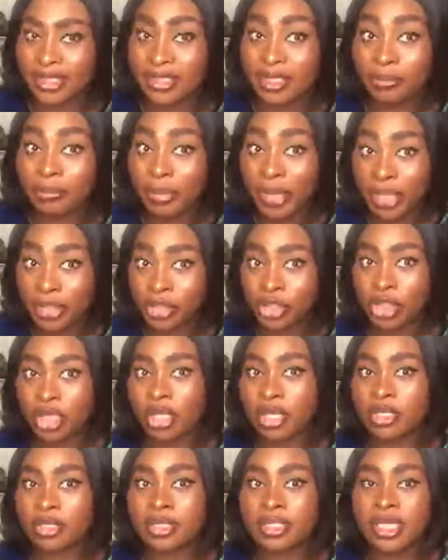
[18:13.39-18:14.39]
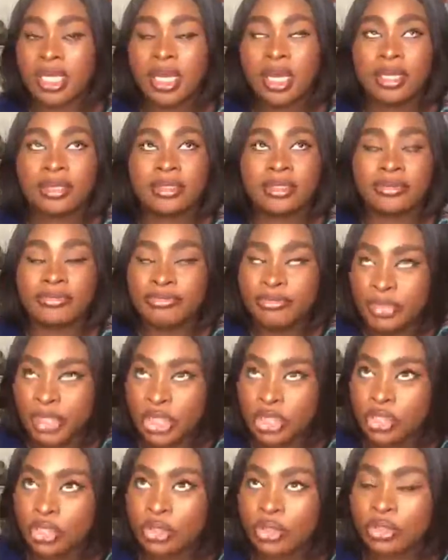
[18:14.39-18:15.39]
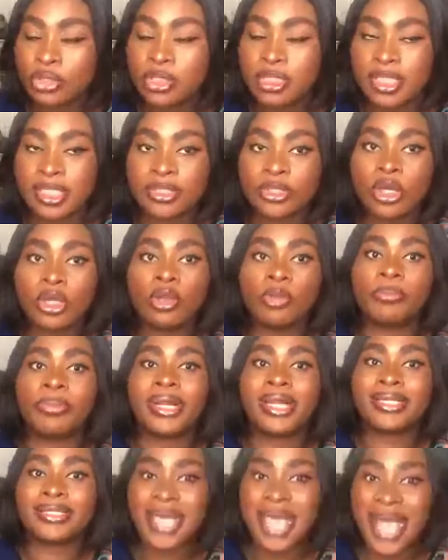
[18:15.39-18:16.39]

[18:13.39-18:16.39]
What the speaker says: The pictures, the videos is going to place